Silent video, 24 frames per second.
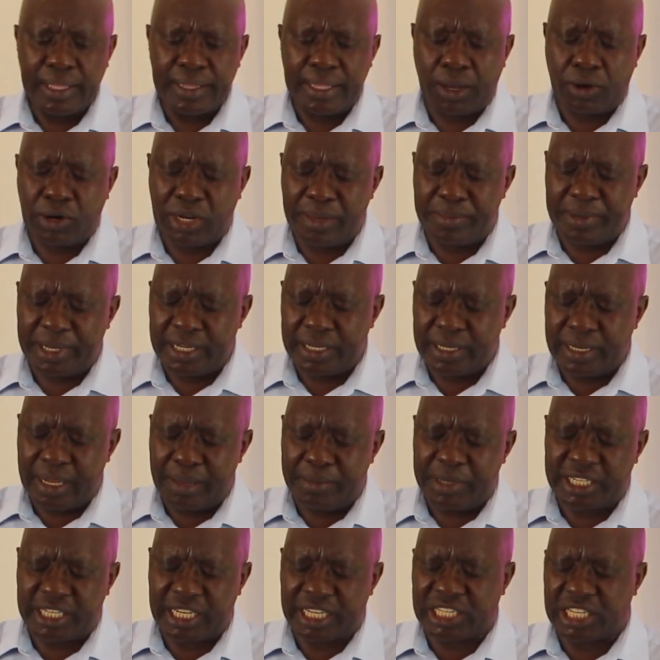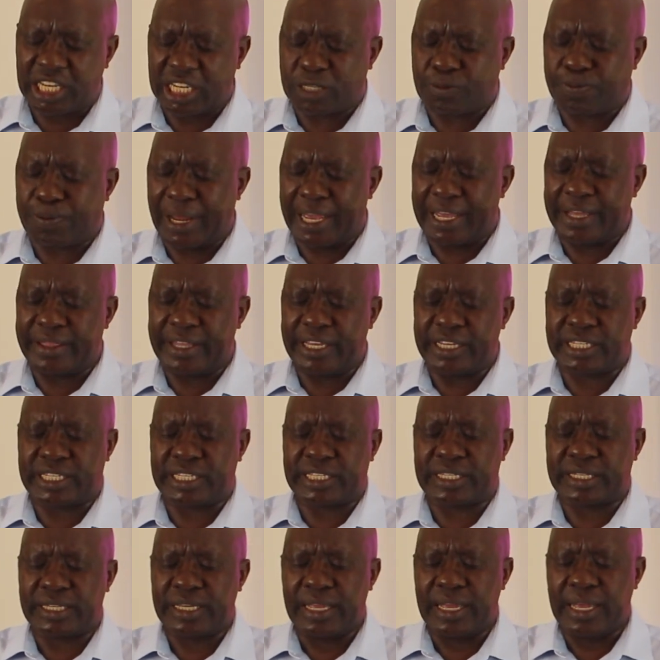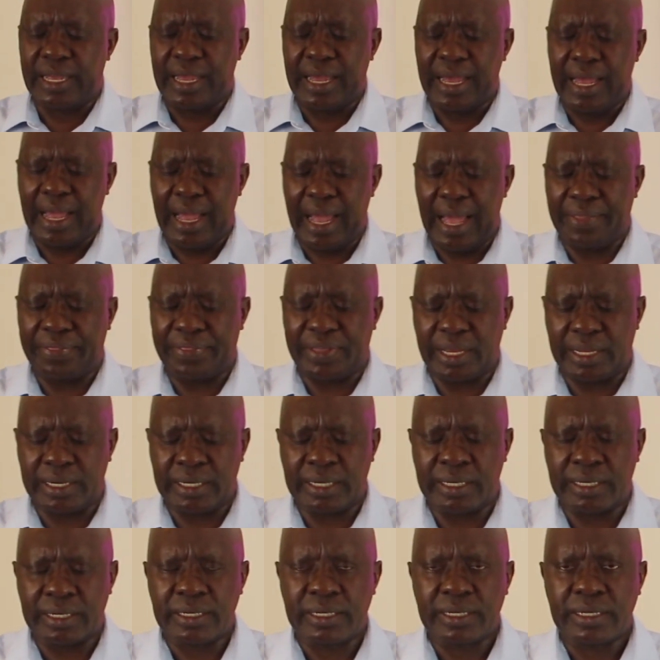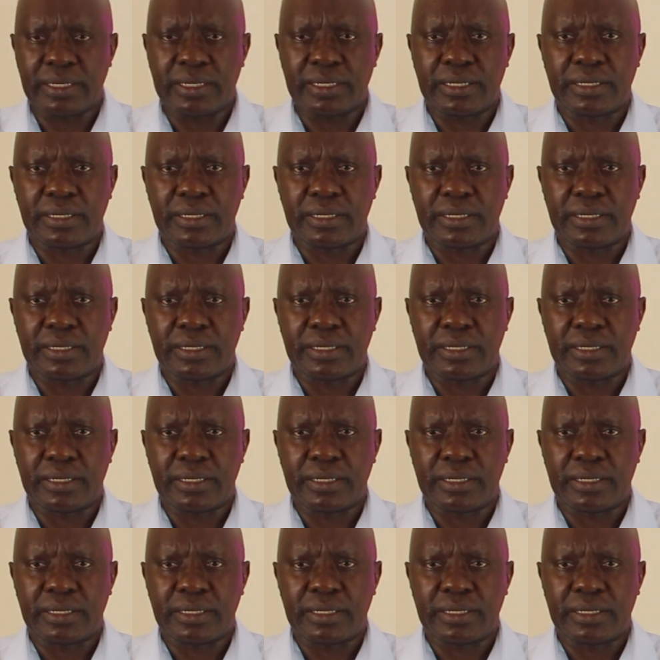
Now let me just explain this, and then